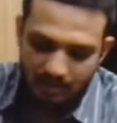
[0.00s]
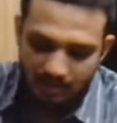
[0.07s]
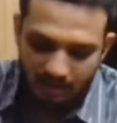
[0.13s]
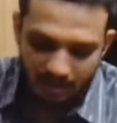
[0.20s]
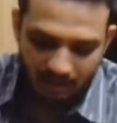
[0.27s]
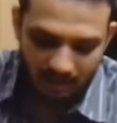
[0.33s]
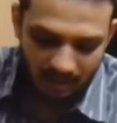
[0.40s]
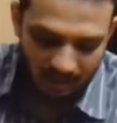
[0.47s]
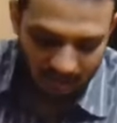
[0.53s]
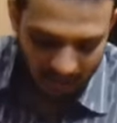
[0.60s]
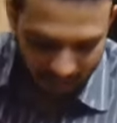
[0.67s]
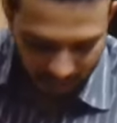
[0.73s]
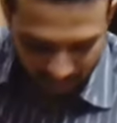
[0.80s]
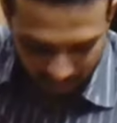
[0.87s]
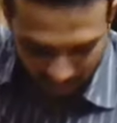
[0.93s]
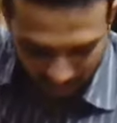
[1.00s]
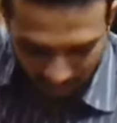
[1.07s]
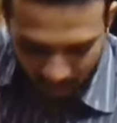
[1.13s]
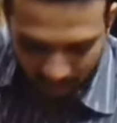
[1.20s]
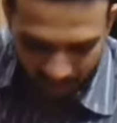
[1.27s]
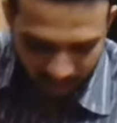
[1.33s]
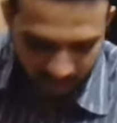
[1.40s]
the composite
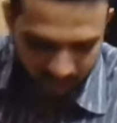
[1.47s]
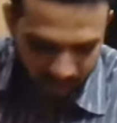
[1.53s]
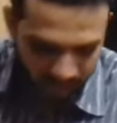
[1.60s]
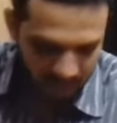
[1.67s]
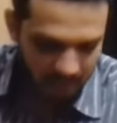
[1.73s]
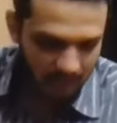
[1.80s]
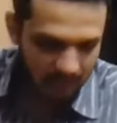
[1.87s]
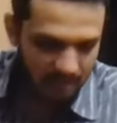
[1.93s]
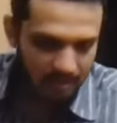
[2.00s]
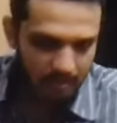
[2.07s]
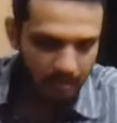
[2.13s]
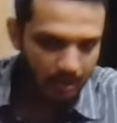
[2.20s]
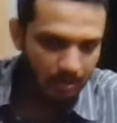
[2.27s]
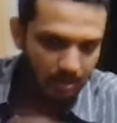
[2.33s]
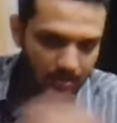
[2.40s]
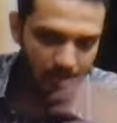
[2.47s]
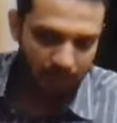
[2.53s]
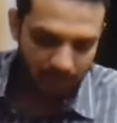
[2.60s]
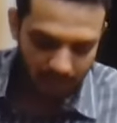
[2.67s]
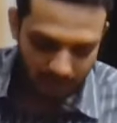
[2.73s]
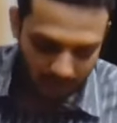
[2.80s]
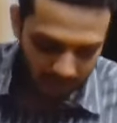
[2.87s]
concrete, which is
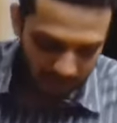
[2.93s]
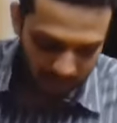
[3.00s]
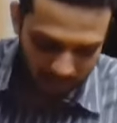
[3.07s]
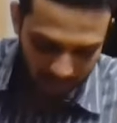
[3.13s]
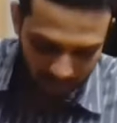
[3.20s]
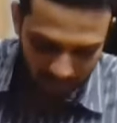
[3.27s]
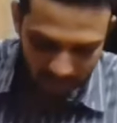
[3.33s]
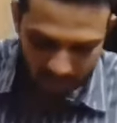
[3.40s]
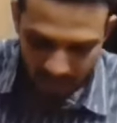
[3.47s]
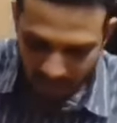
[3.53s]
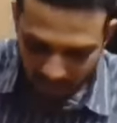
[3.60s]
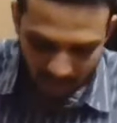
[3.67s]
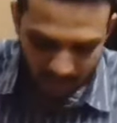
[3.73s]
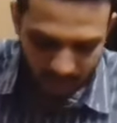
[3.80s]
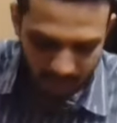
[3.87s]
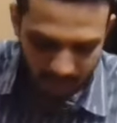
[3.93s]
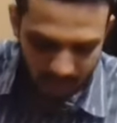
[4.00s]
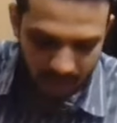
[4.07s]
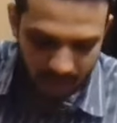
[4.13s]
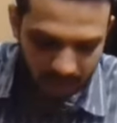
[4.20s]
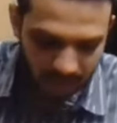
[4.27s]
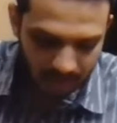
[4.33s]
actually made out of you know
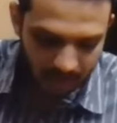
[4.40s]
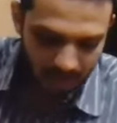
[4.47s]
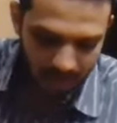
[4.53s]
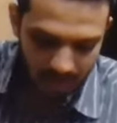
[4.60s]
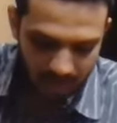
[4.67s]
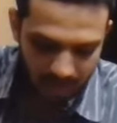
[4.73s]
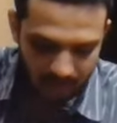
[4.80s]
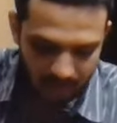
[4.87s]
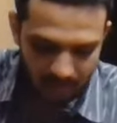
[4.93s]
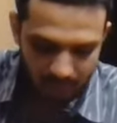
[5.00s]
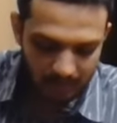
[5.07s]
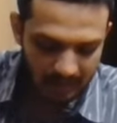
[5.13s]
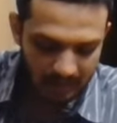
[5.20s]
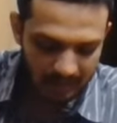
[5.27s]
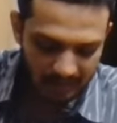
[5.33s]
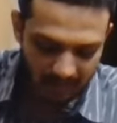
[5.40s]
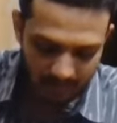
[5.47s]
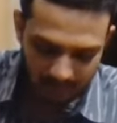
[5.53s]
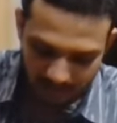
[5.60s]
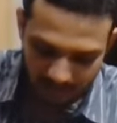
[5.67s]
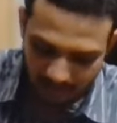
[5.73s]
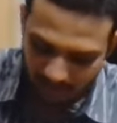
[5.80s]
composite fiber and other
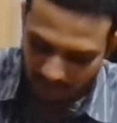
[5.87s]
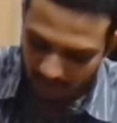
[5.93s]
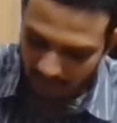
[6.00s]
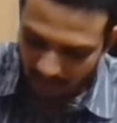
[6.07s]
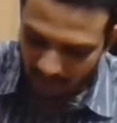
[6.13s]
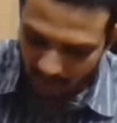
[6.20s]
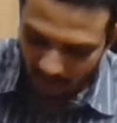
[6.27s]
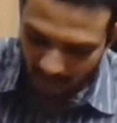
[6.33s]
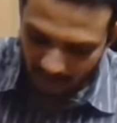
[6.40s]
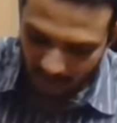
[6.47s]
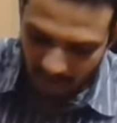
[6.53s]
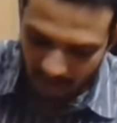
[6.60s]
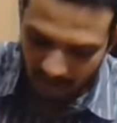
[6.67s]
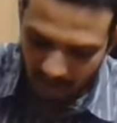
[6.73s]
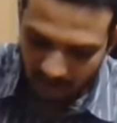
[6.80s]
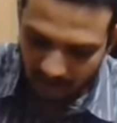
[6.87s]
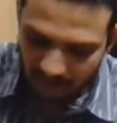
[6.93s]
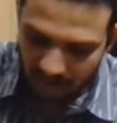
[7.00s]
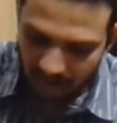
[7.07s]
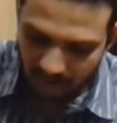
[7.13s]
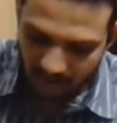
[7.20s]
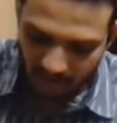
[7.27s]
binding agents.
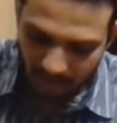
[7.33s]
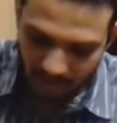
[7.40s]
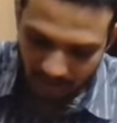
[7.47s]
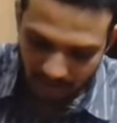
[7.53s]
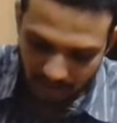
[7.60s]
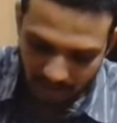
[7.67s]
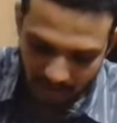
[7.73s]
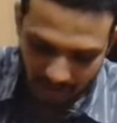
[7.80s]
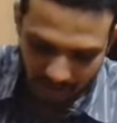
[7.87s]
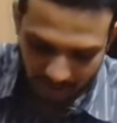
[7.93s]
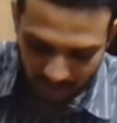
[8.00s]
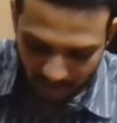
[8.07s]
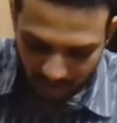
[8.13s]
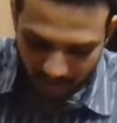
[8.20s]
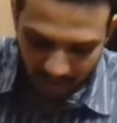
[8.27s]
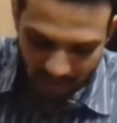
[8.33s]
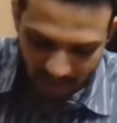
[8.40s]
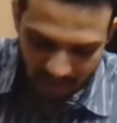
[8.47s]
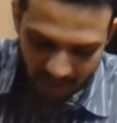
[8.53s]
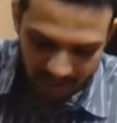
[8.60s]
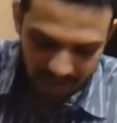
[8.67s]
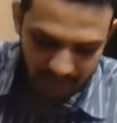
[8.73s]
it is almost you
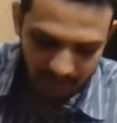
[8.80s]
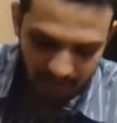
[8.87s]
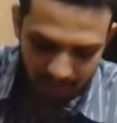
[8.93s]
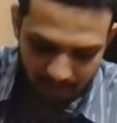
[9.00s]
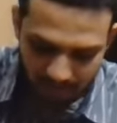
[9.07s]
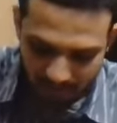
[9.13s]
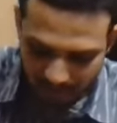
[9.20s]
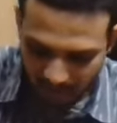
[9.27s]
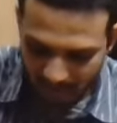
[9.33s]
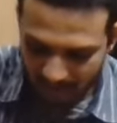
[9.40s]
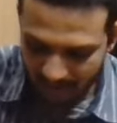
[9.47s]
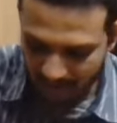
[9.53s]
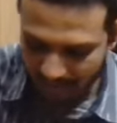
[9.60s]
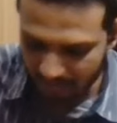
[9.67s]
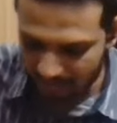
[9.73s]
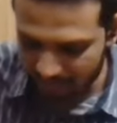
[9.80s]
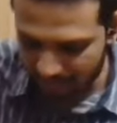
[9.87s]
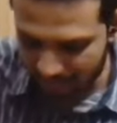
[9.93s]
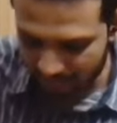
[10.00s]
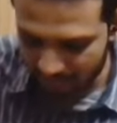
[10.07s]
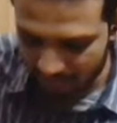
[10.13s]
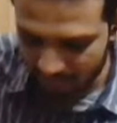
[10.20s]
know it has a
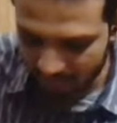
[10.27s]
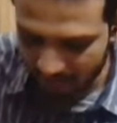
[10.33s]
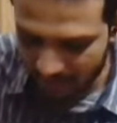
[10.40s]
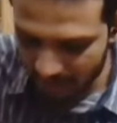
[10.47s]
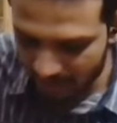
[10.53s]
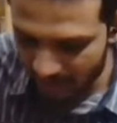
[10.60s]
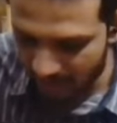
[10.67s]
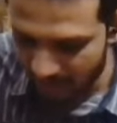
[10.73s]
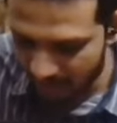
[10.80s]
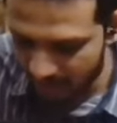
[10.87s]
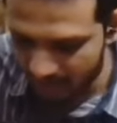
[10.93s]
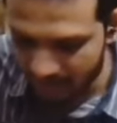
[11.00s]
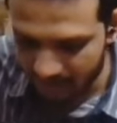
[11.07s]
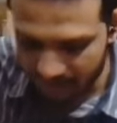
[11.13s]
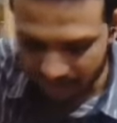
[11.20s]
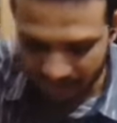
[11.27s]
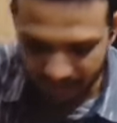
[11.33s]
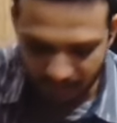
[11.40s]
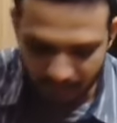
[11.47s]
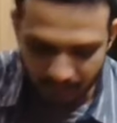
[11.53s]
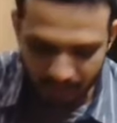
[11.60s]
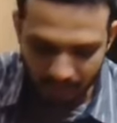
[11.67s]
very high
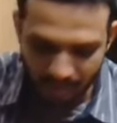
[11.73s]
uh,